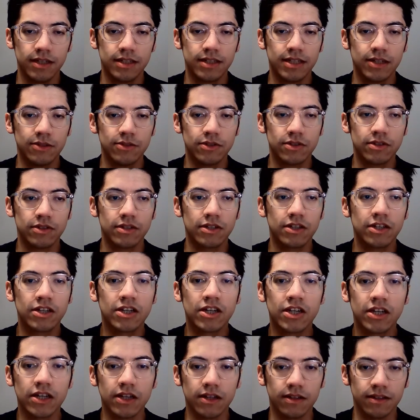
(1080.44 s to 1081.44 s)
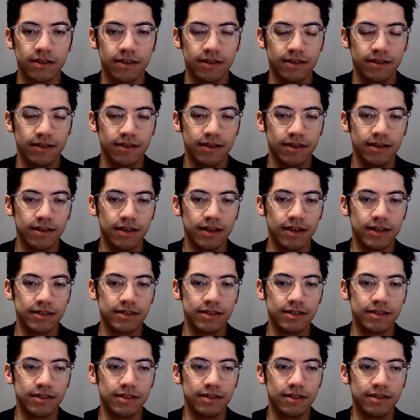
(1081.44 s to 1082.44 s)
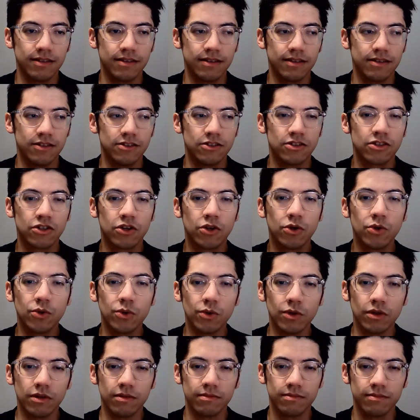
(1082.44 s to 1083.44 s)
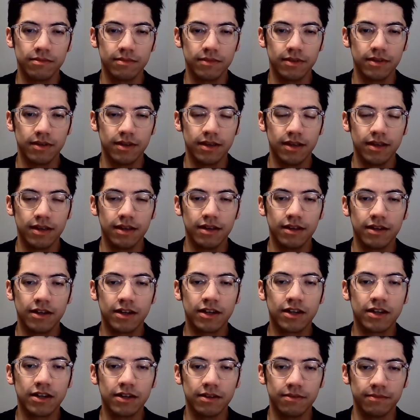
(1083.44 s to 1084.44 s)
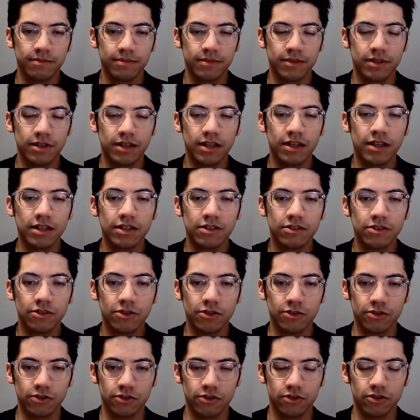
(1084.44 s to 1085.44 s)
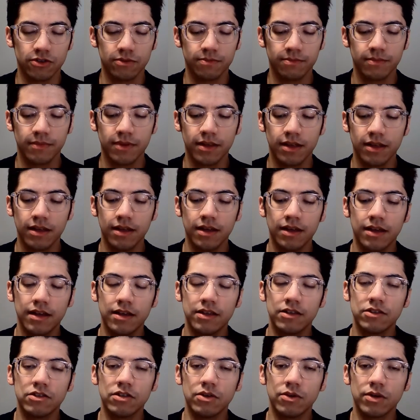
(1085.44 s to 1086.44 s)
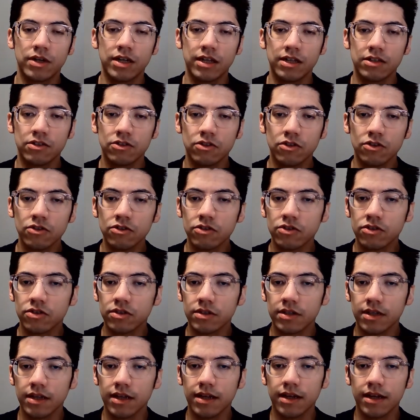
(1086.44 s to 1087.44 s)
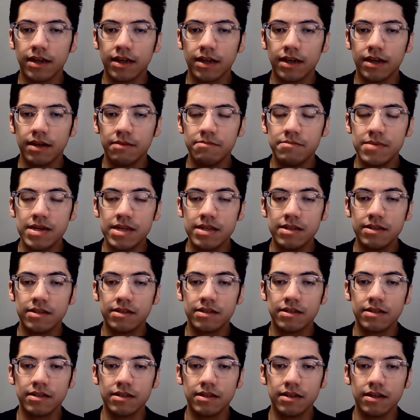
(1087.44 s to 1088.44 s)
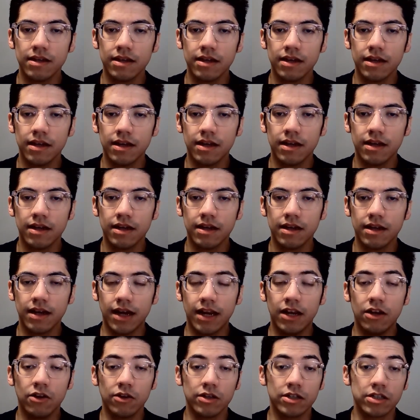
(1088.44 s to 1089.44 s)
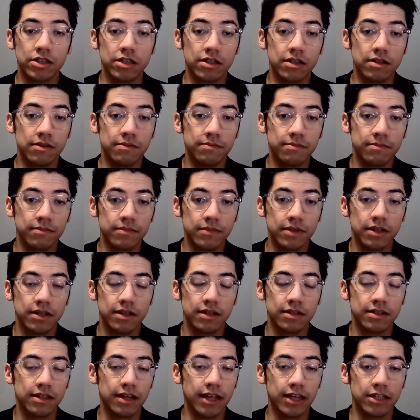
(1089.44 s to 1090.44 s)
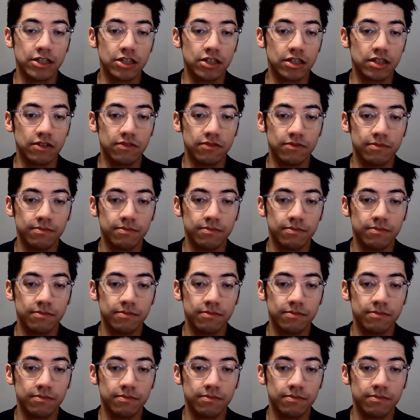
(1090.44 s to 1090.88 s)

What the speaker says: sounds Ch, as in school. Ch, Christos. So Christos means anointed, as an adjective.